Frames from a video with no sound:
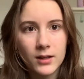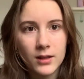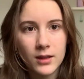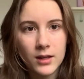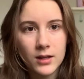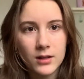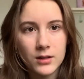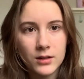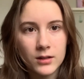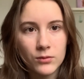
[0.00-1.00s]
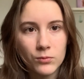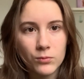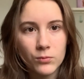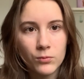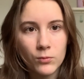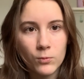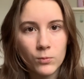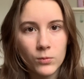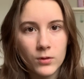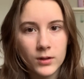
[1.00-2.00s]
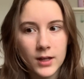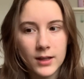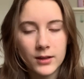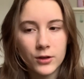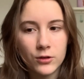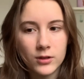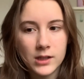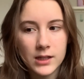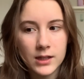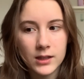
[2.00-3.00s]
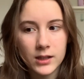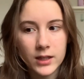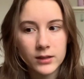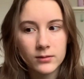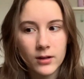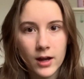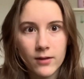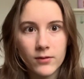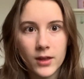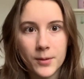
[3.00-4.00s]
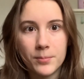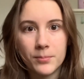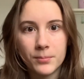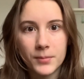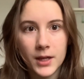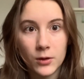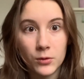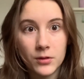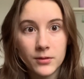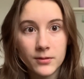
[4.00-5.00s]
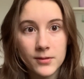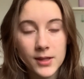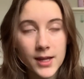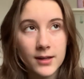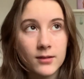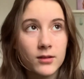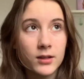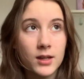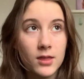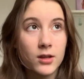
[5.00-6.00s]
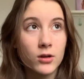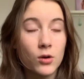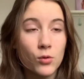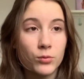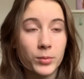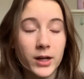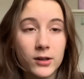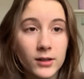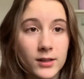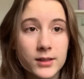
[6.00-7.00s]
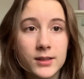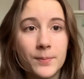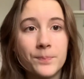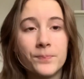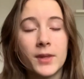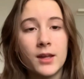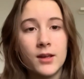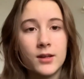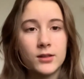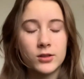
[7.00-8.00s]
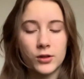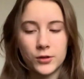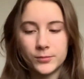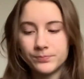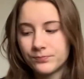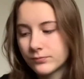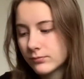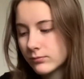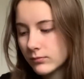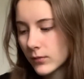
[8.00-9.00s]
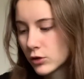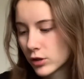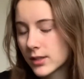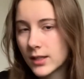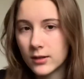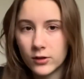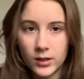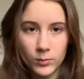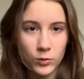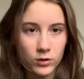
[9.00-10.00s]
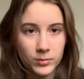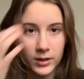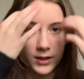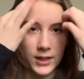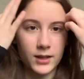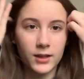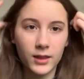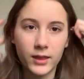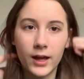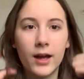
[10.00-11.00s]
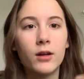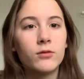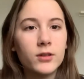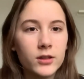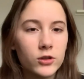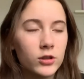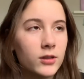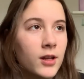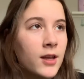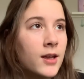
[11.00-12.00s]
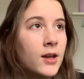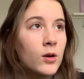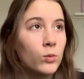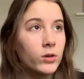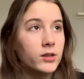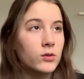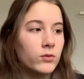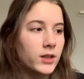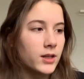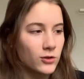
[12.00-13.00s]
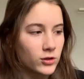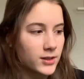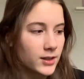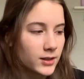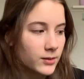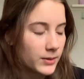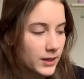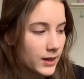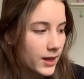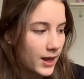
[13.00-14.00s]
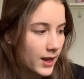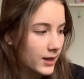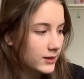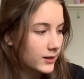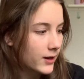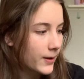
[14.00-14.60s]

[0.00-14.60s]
they can literally like have them killed, like their own parents. So just like learning more about like that religion was really interesting to me, and